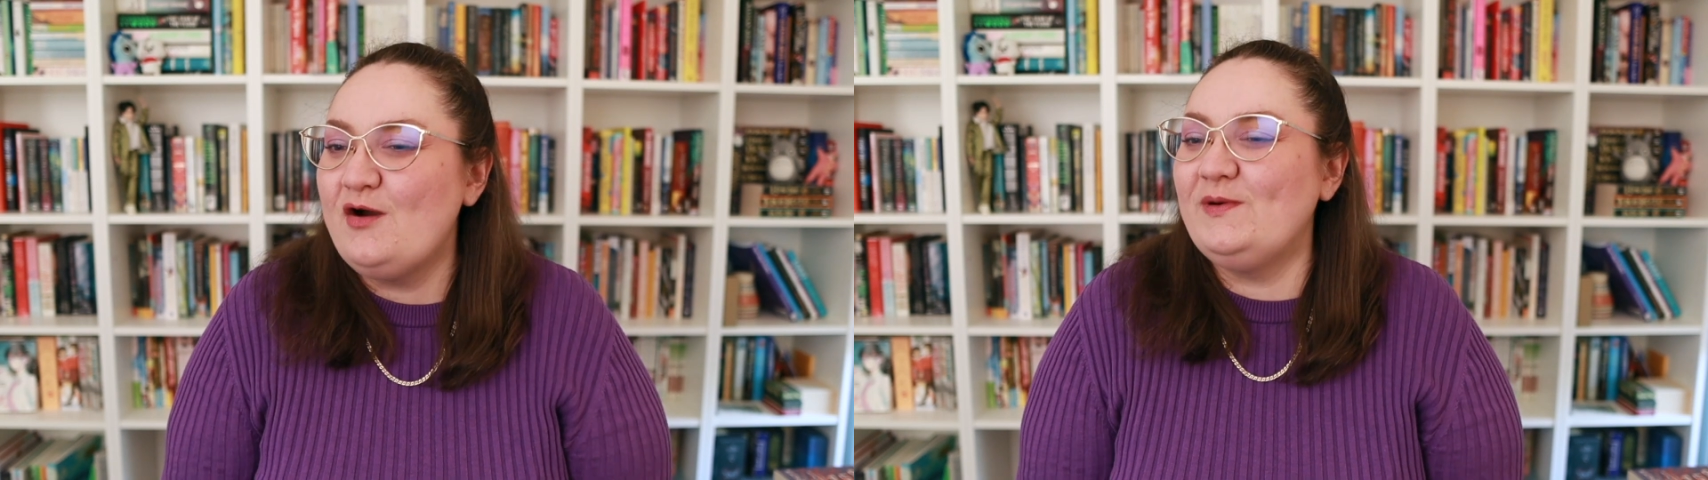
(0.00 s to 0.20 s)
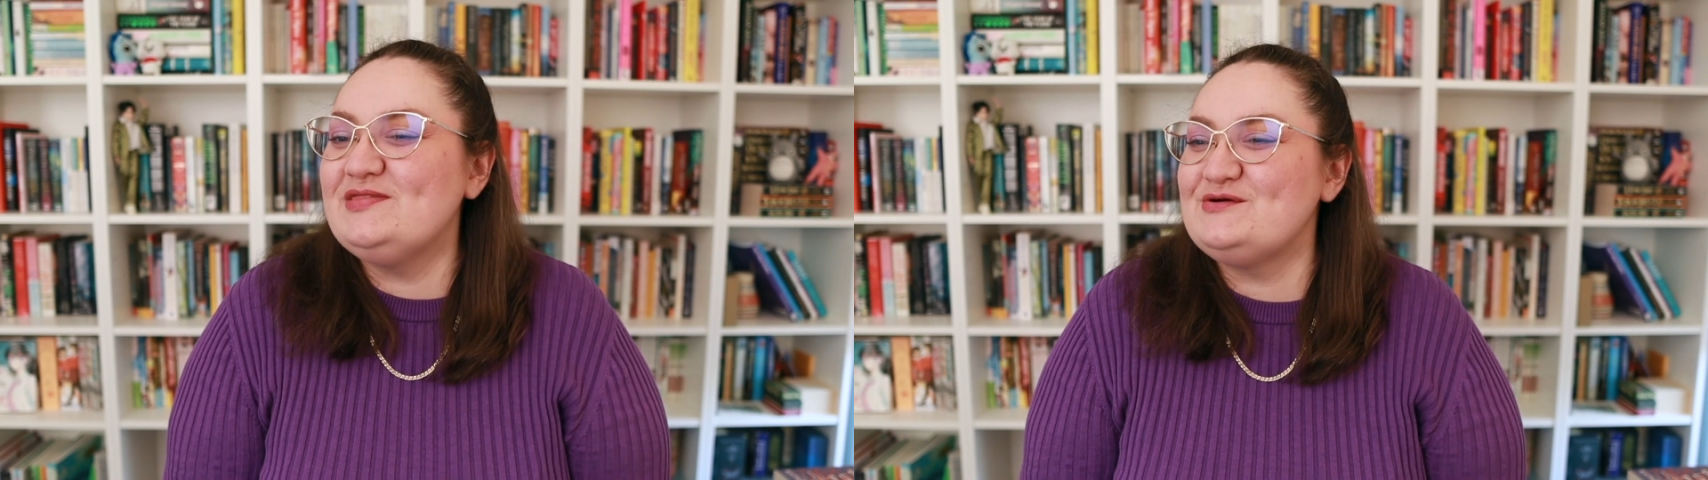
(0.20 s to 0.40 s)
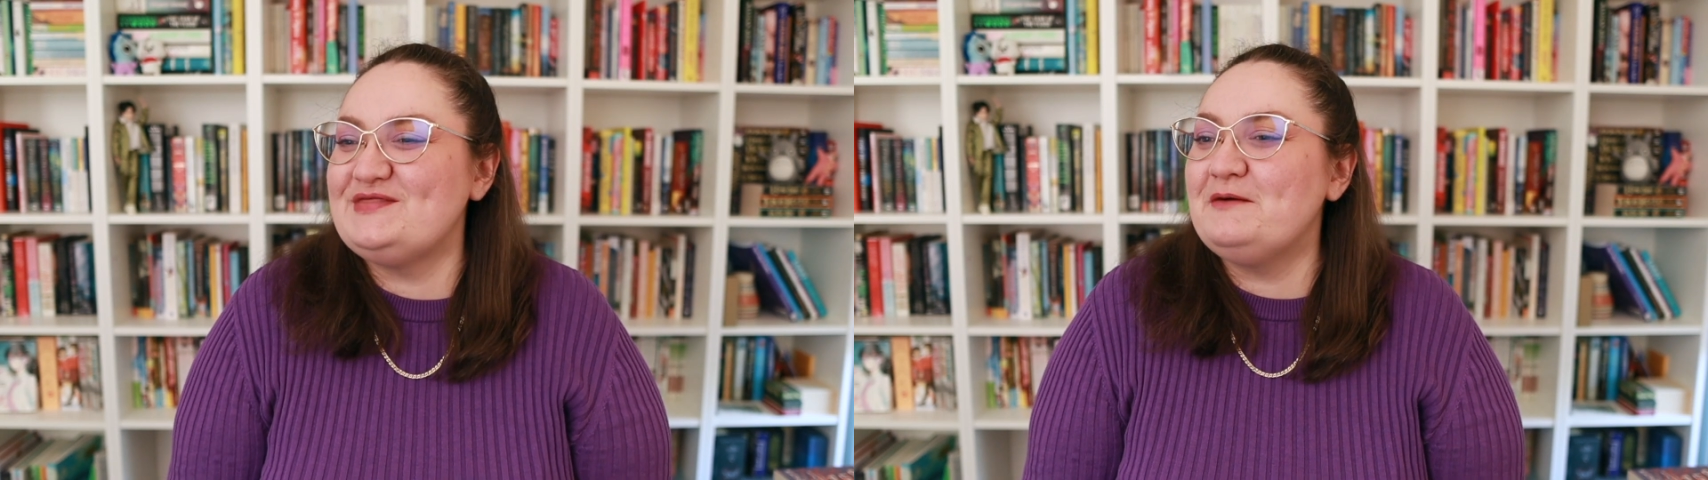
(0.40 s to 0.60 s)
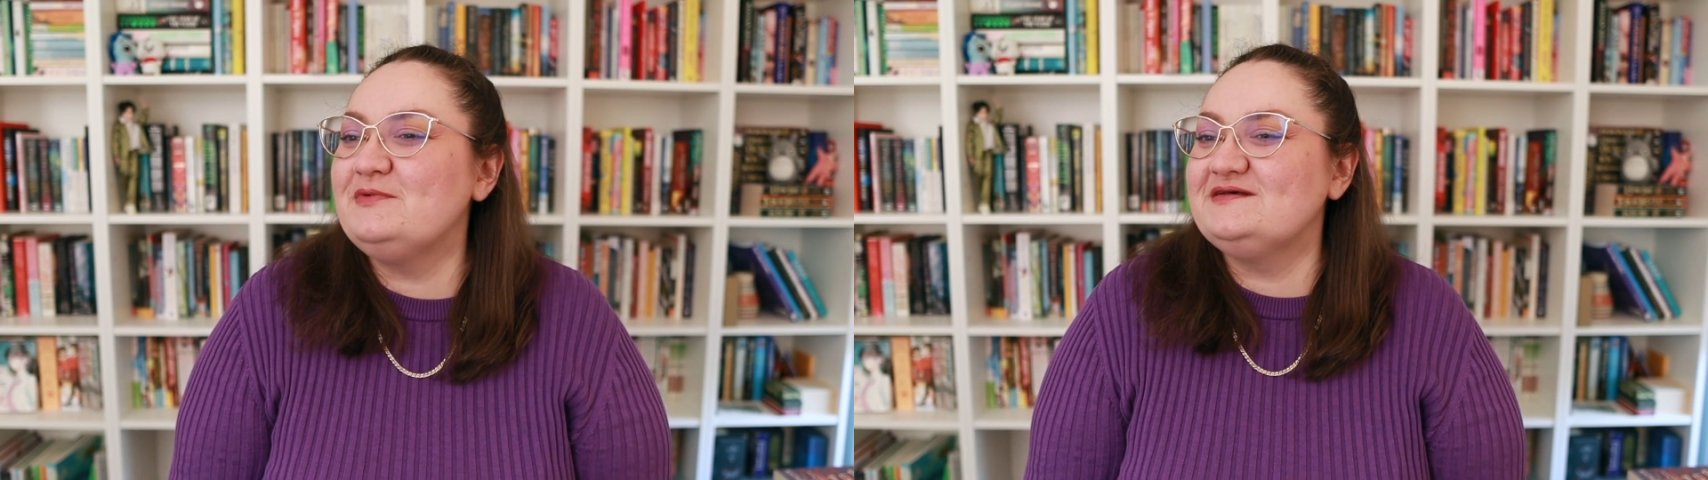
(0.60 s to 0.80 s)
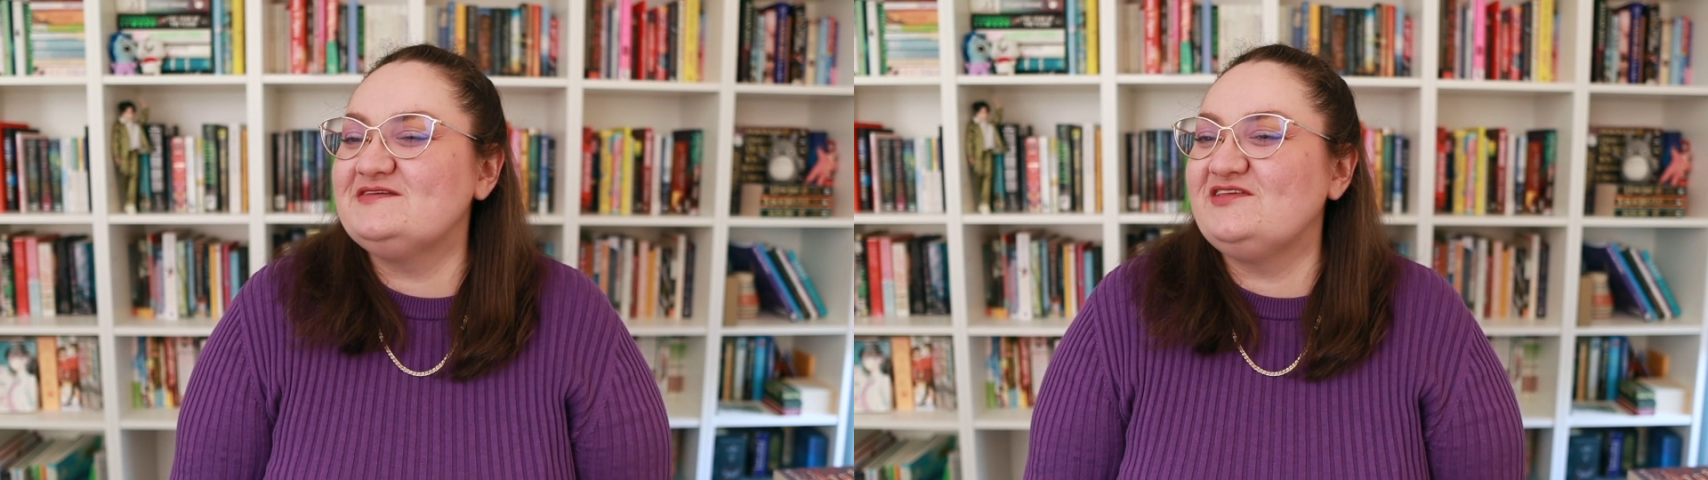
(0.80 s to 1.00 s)
Whether that
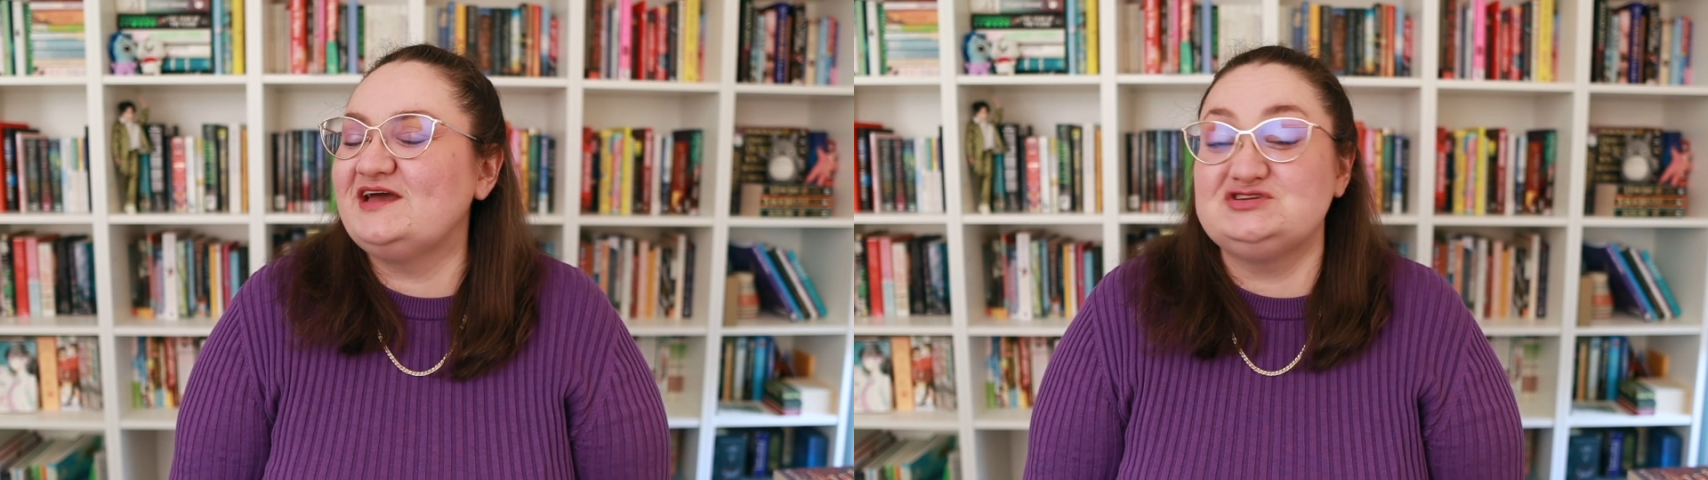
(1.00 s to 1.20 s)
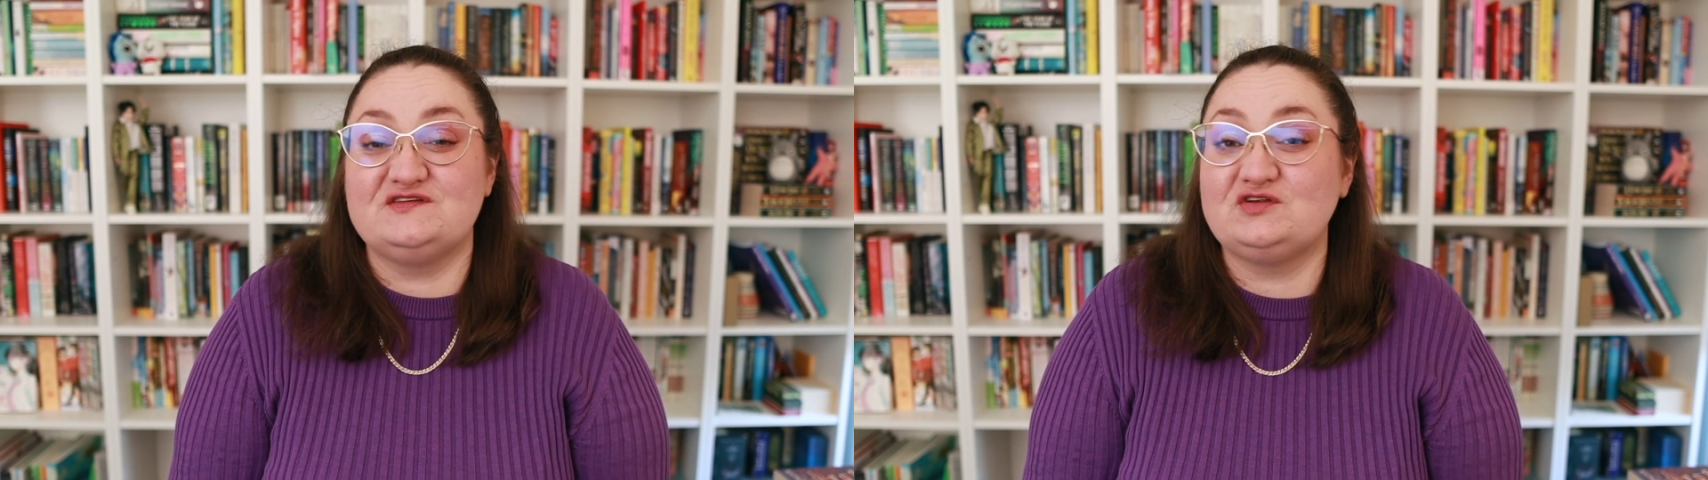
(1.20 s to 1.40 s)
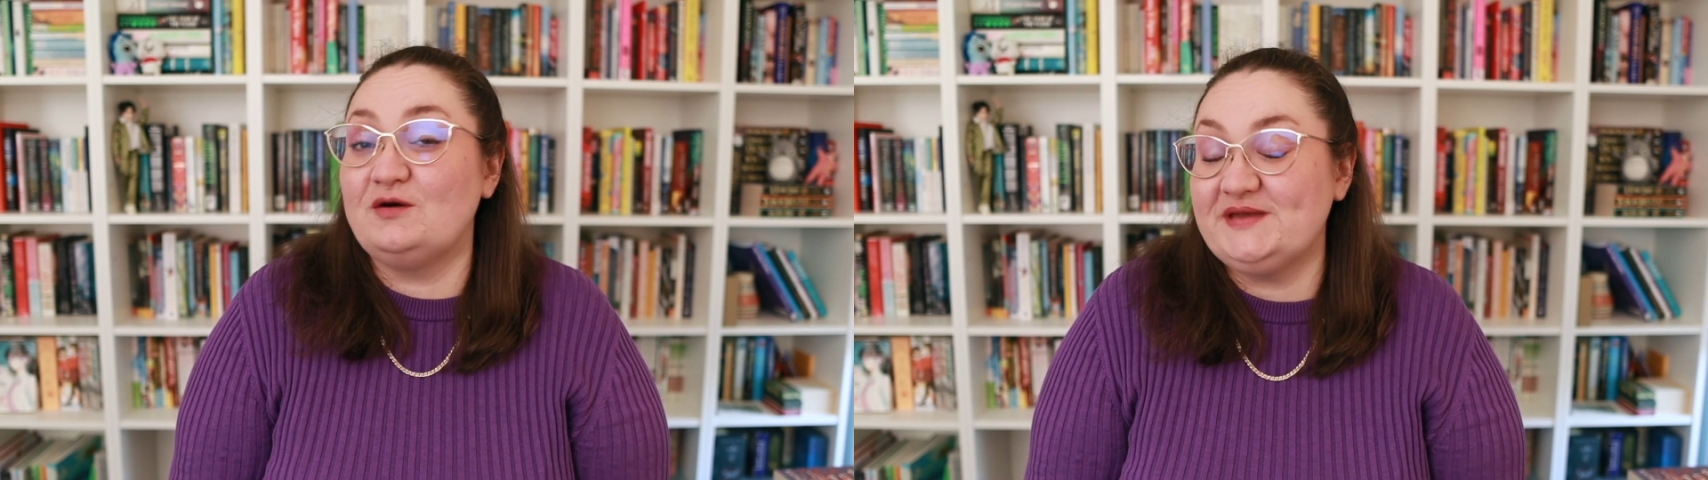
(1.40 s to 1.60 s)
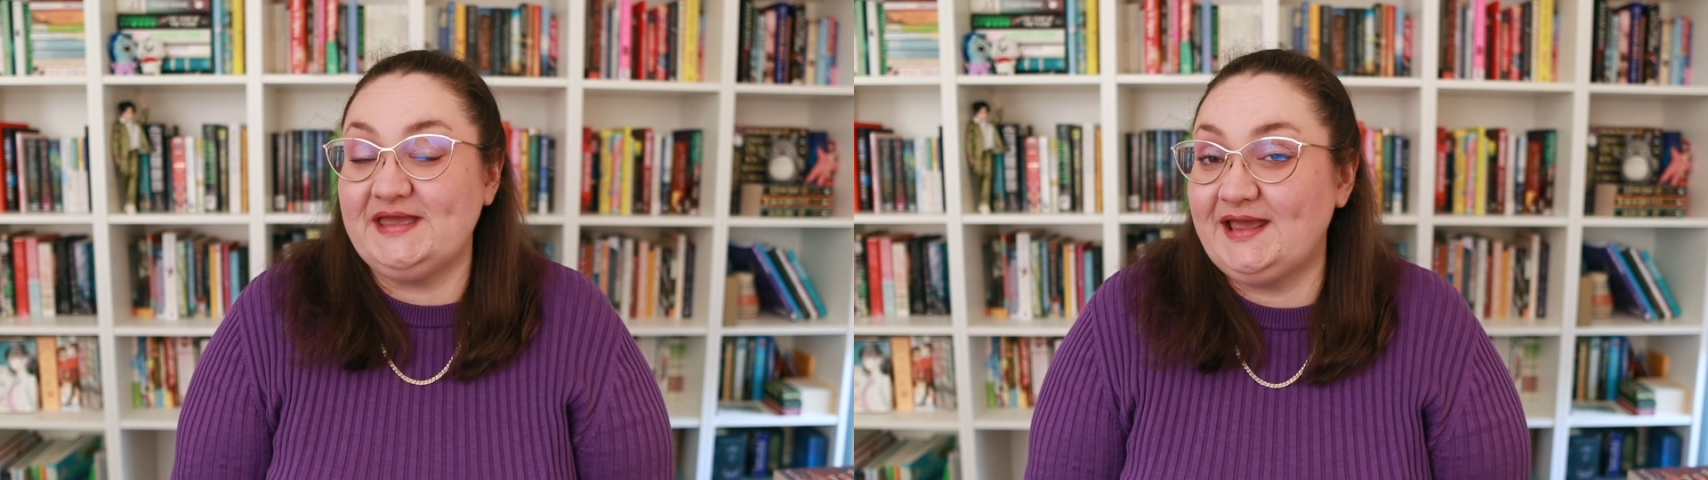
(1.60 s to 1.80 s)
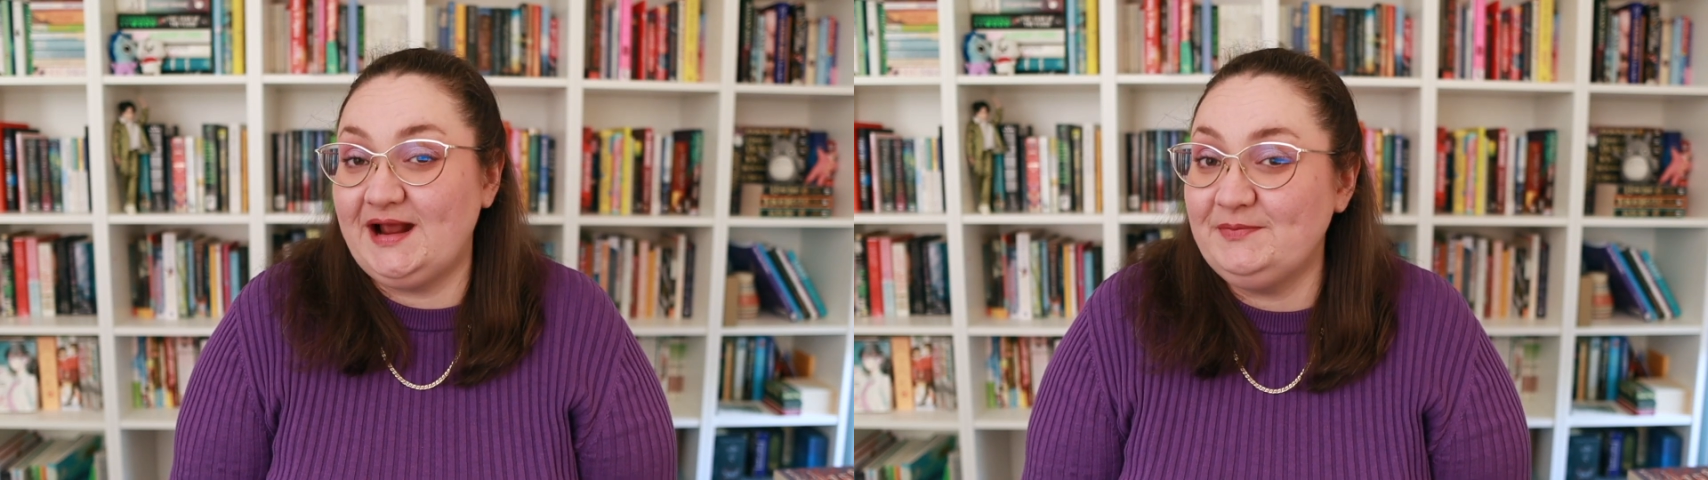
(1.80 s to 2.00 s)
was like just not picking it